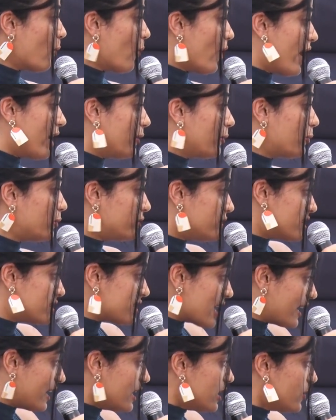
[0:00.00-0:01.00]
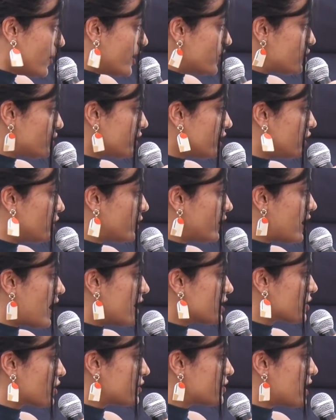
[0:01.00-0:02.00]
And the second question that you can
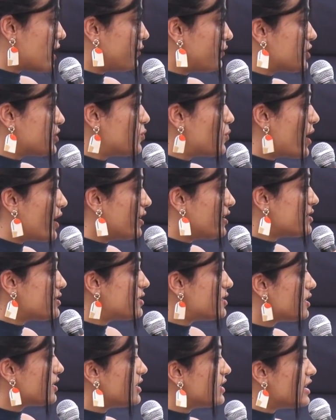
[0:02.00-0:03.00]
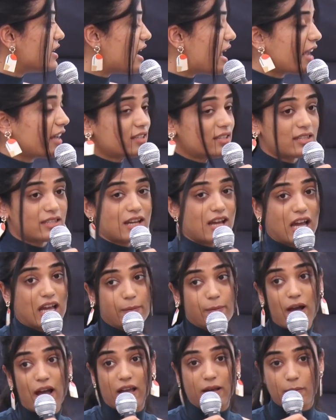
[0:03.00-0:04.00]
ask yourself is, when is the next
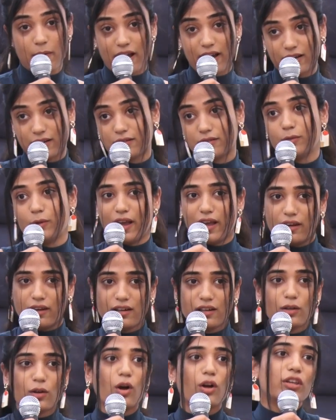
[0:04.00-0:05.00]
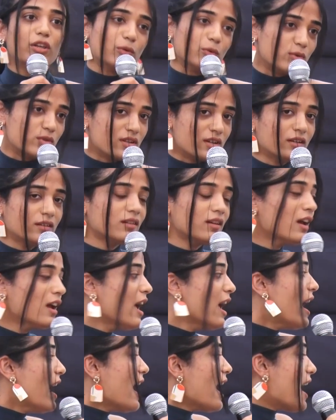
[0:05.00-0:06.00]
time I might wear it or use it?
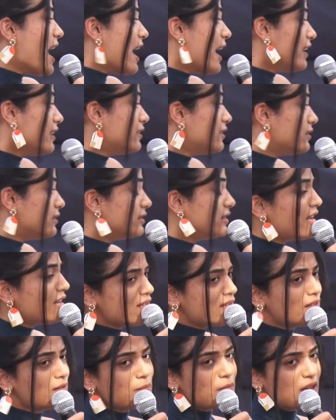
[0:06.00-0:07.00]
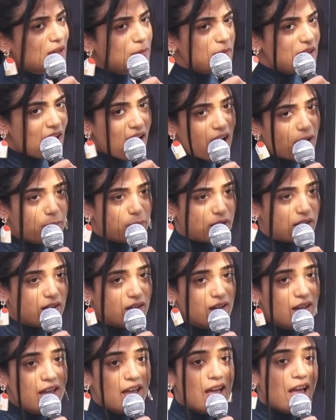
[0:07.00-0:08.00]
And does it make me happy?
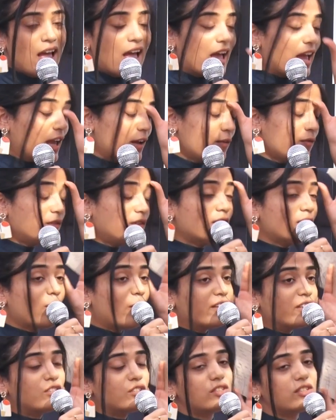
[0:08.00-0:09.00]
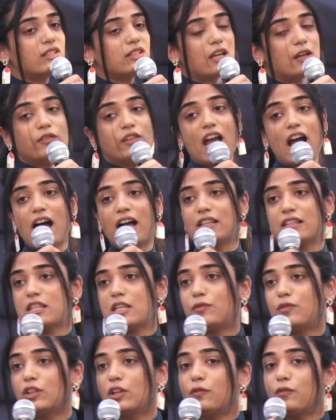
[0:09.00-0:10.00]
If the answer
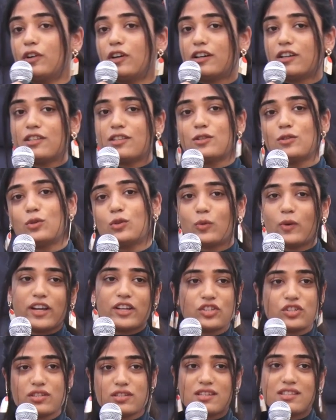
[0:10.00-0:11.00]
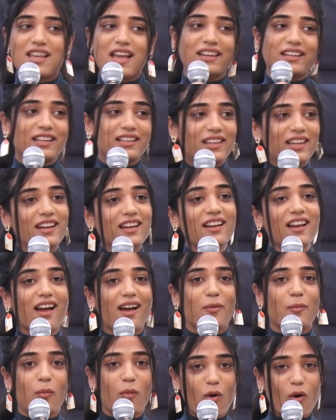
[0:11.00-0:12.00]
for the first 2 questions is anything
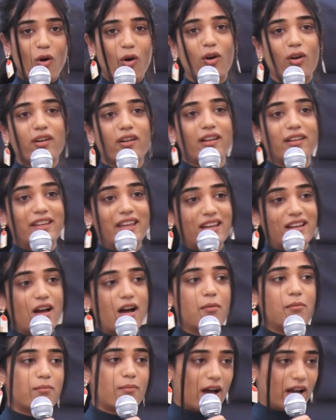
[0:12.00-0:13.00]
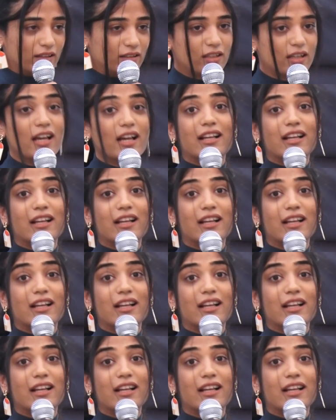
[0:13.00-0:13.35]
more than a month,